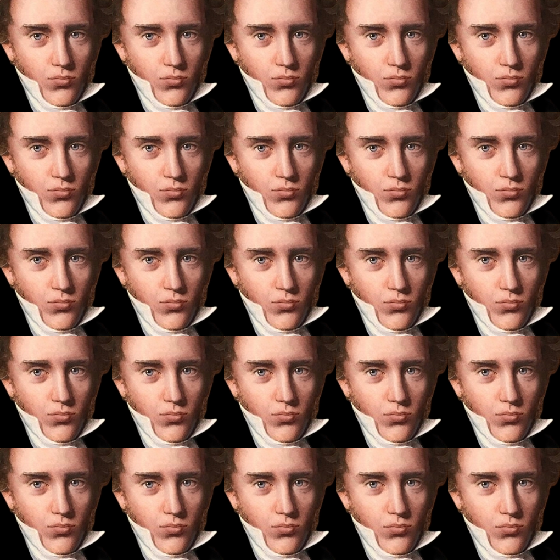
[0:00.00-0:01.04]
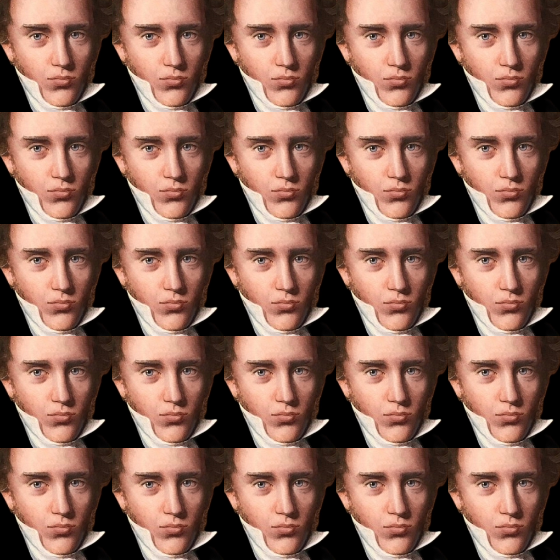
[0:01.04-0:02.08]

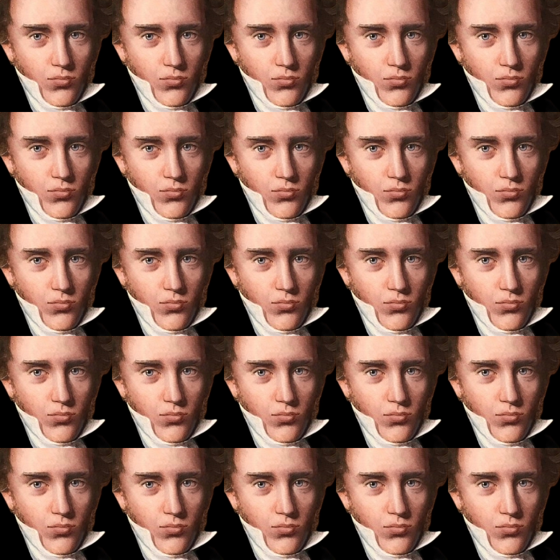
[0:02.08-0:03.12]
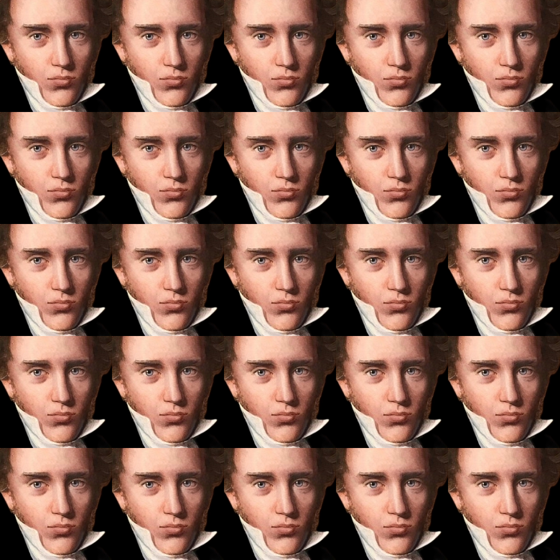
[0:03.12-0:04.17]

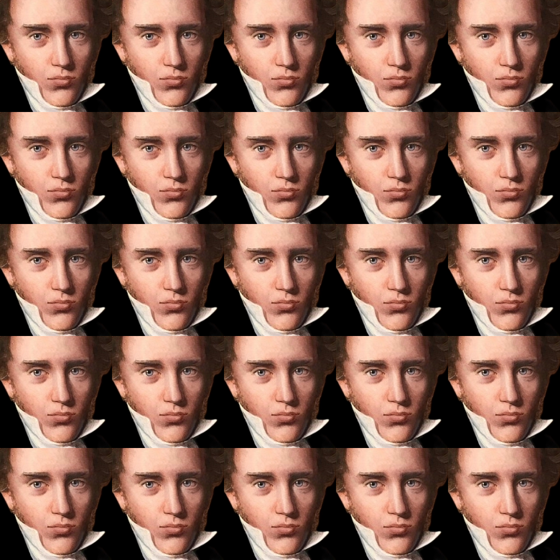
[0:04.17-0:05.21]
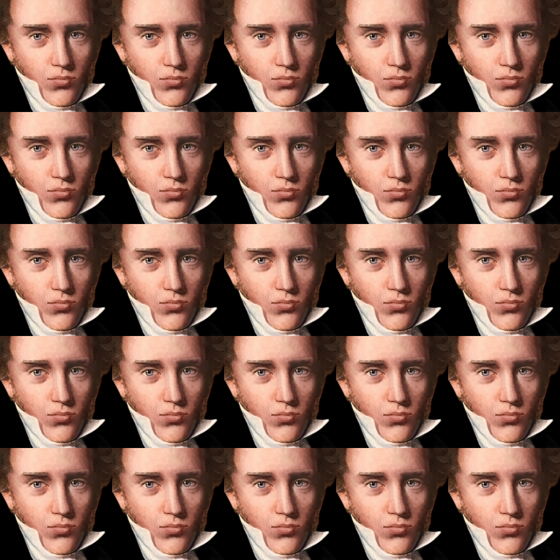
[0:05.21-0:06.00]
The face doesn't move, so there is nothing to read.